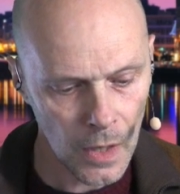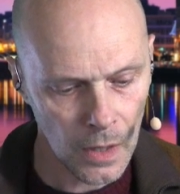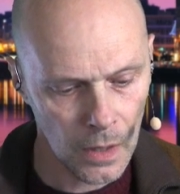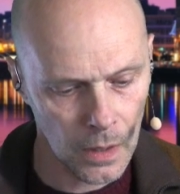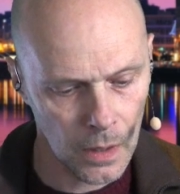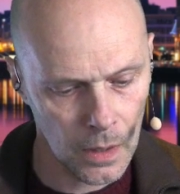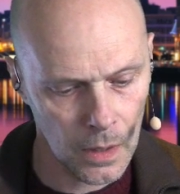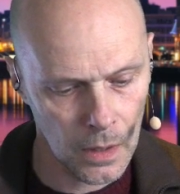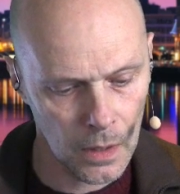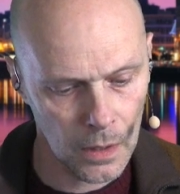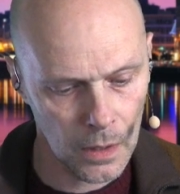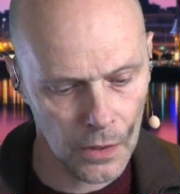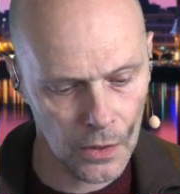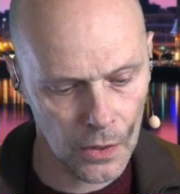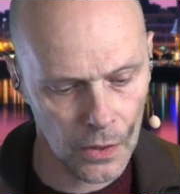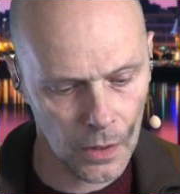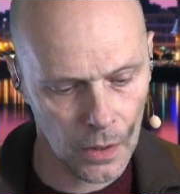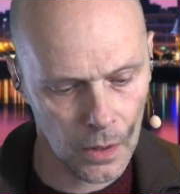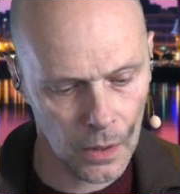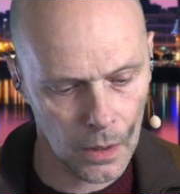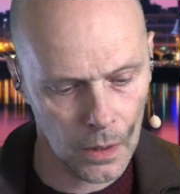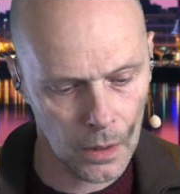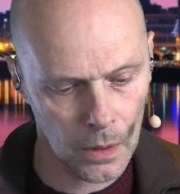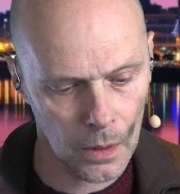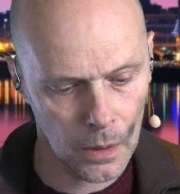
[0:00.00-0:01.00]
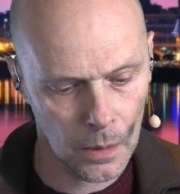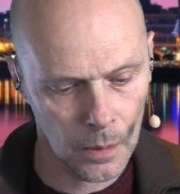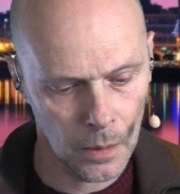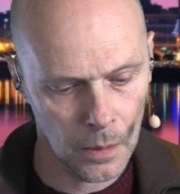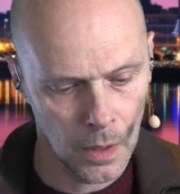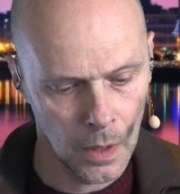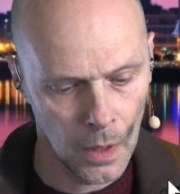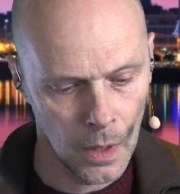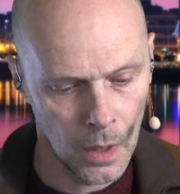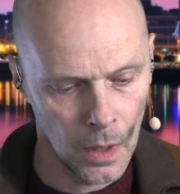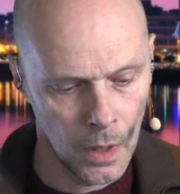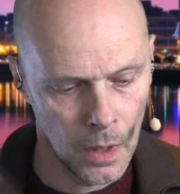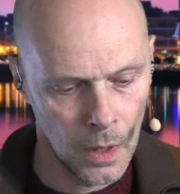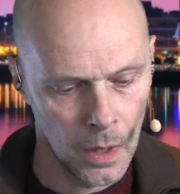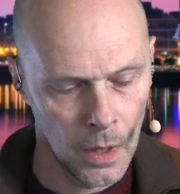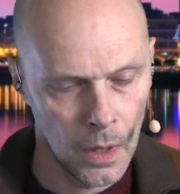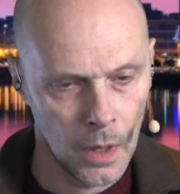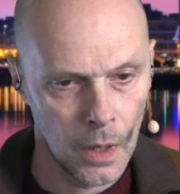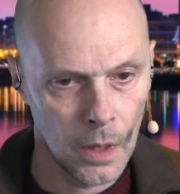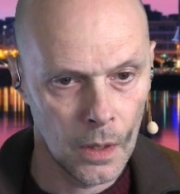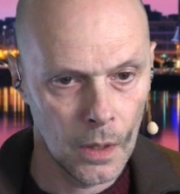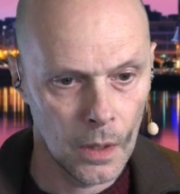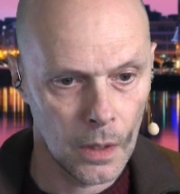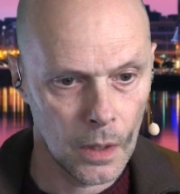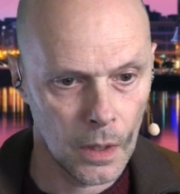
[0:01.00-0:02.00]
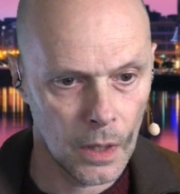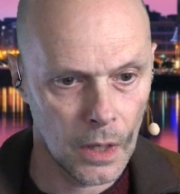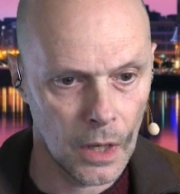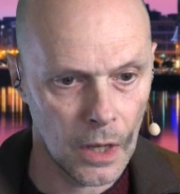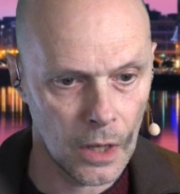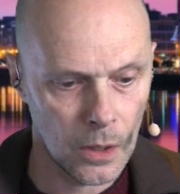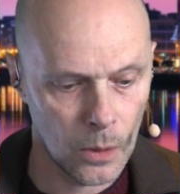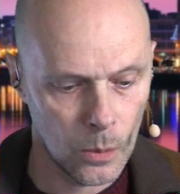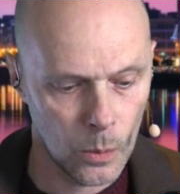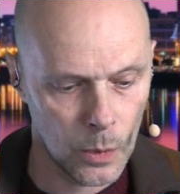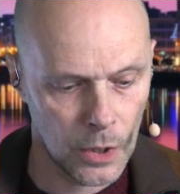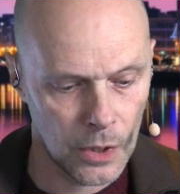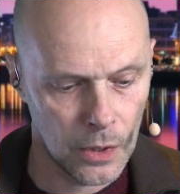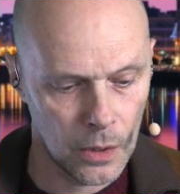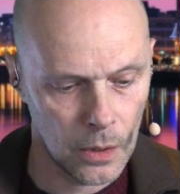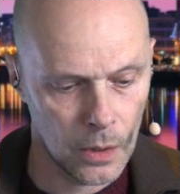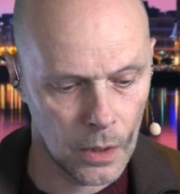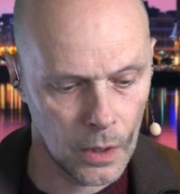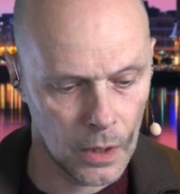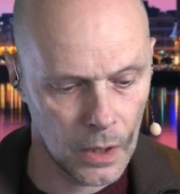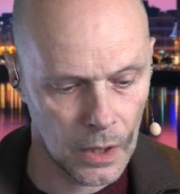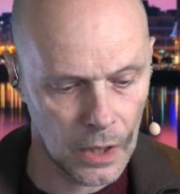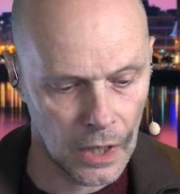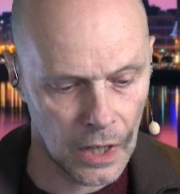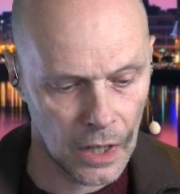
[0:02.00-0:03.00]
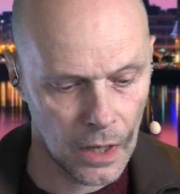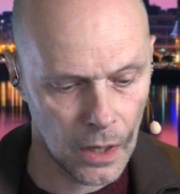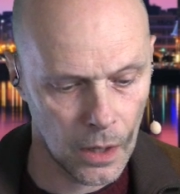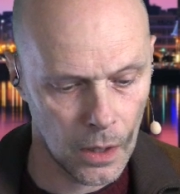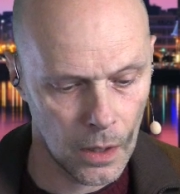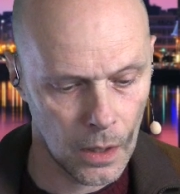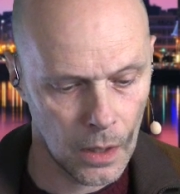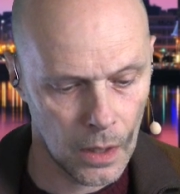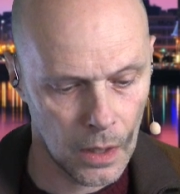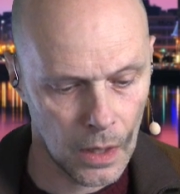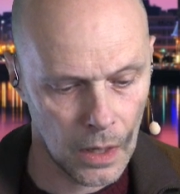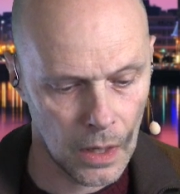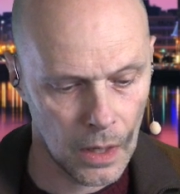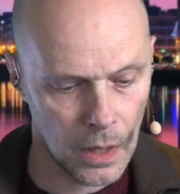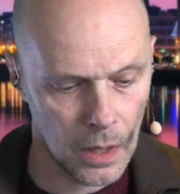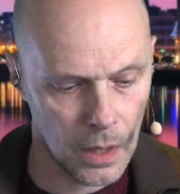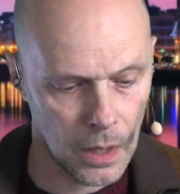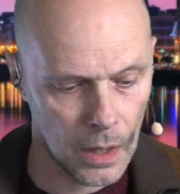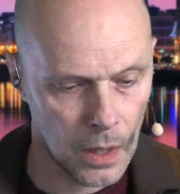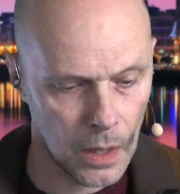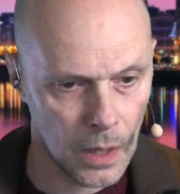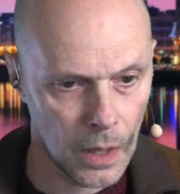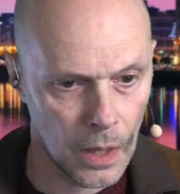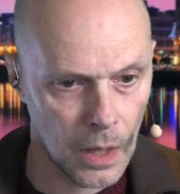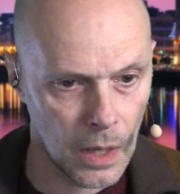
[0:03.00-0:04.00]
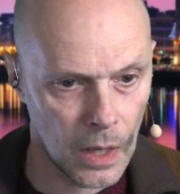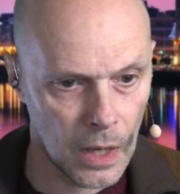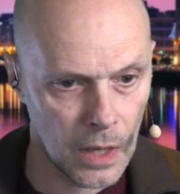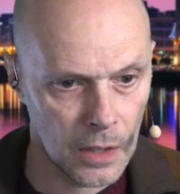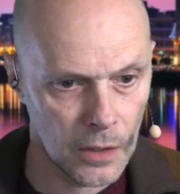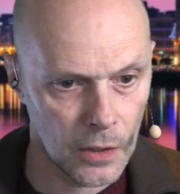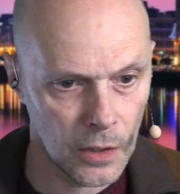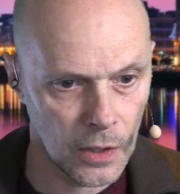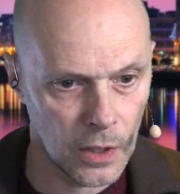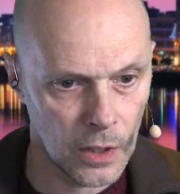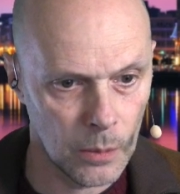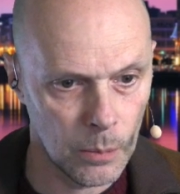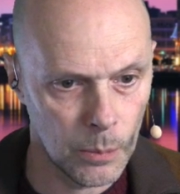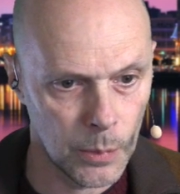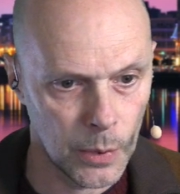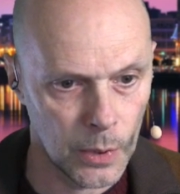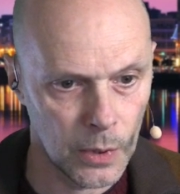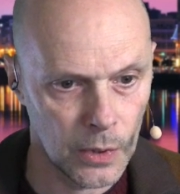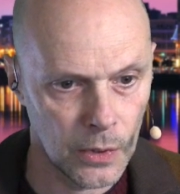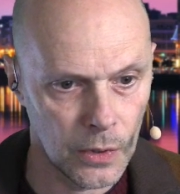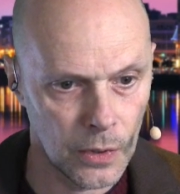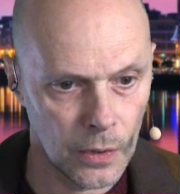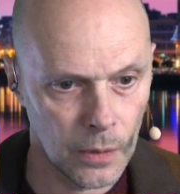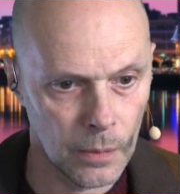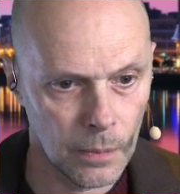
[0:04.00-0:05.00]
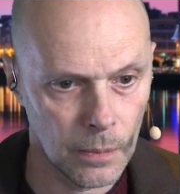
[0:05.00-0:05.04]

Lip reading: is again, when you click Add Input,